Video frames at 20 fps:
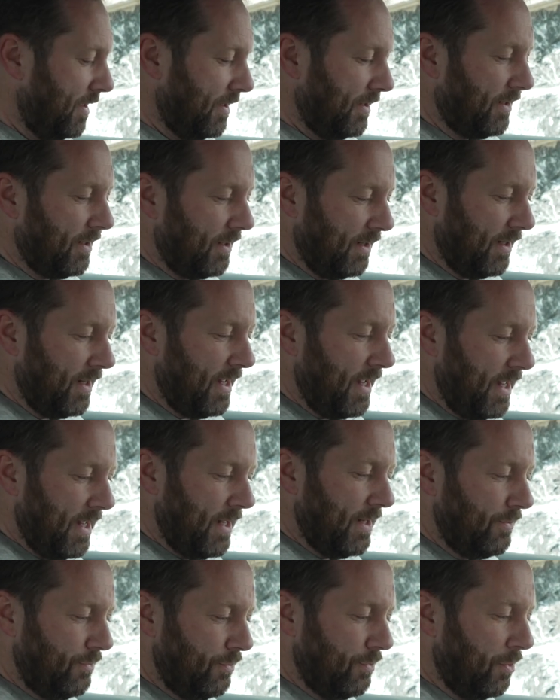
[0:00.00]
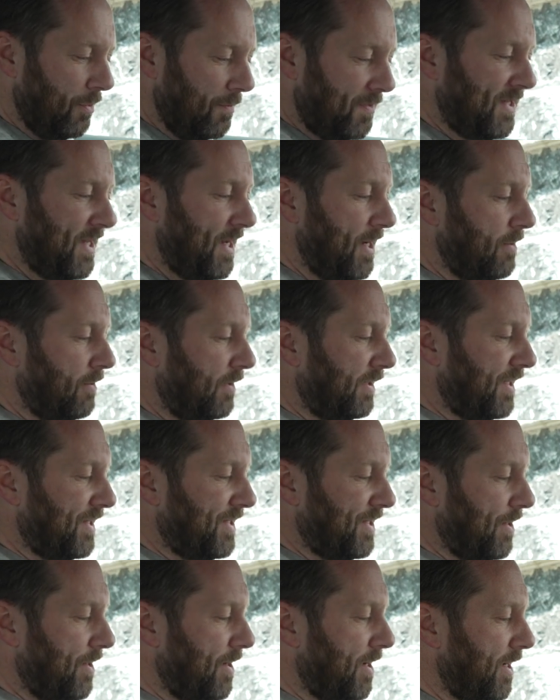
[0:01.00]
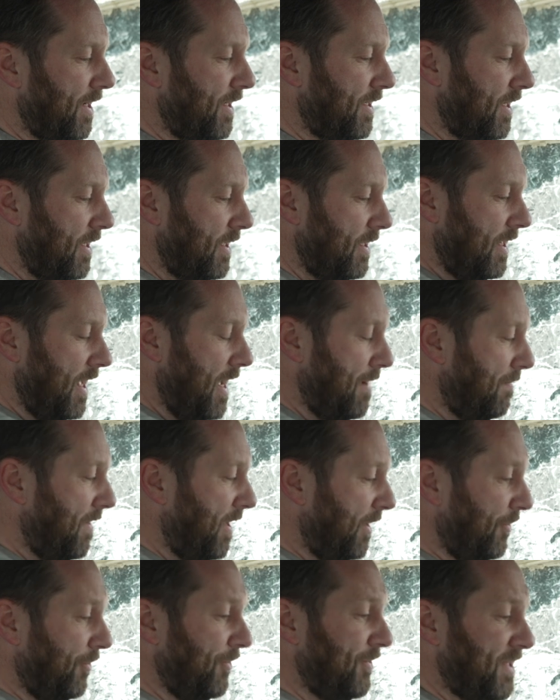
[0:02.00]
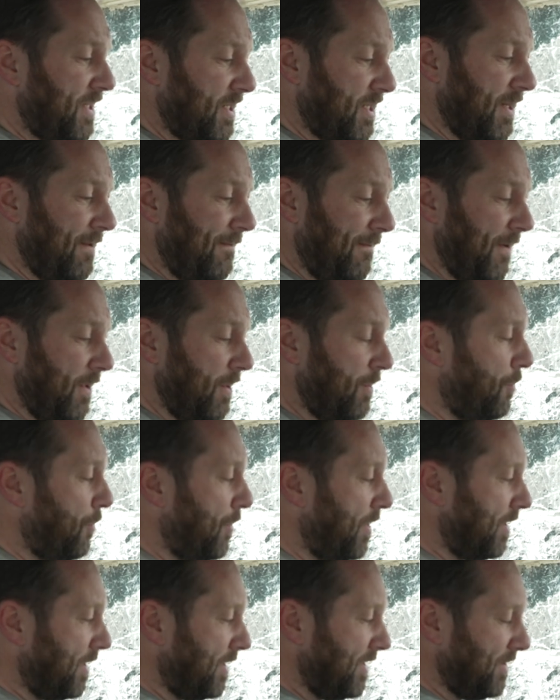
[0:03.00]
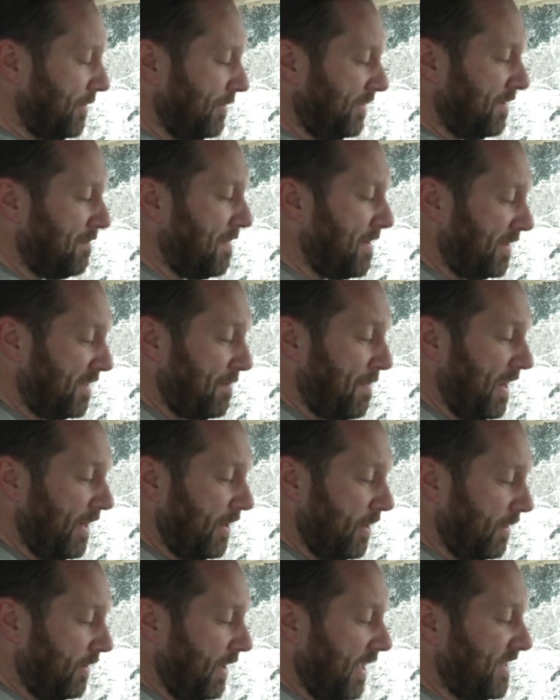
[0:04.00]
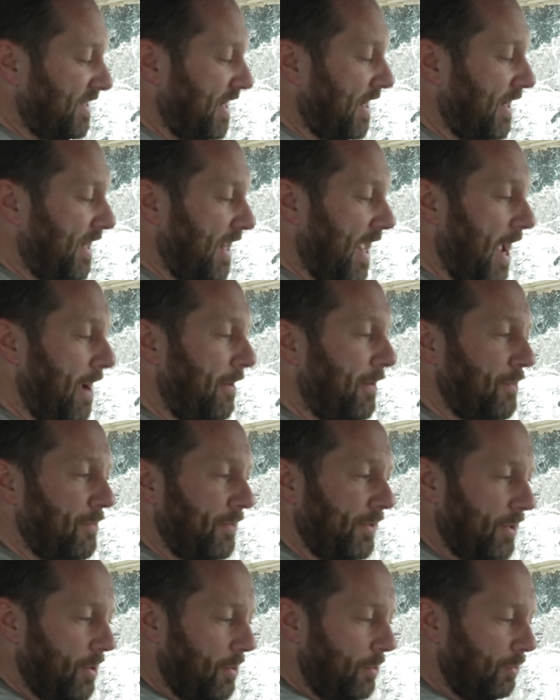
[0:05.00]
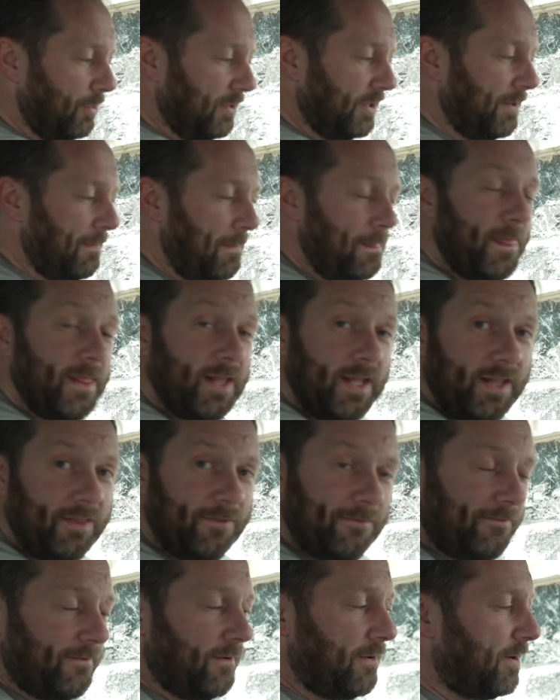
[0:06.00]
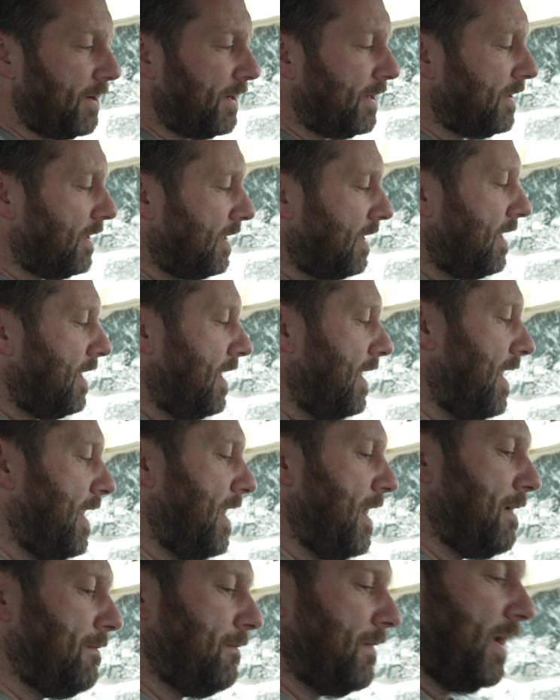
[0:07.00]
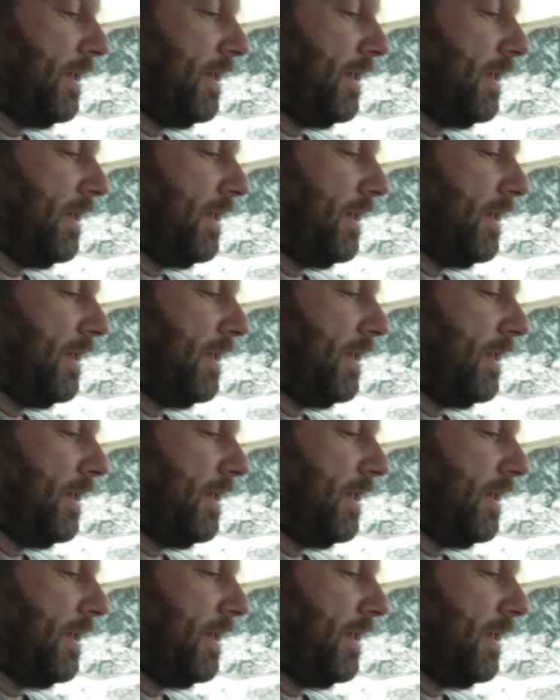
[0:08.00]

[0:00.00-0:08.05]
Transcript: kind of nubs here on the side, and it does actually feel quite nice. So depending on exactly how you want to hold it, it's fine. And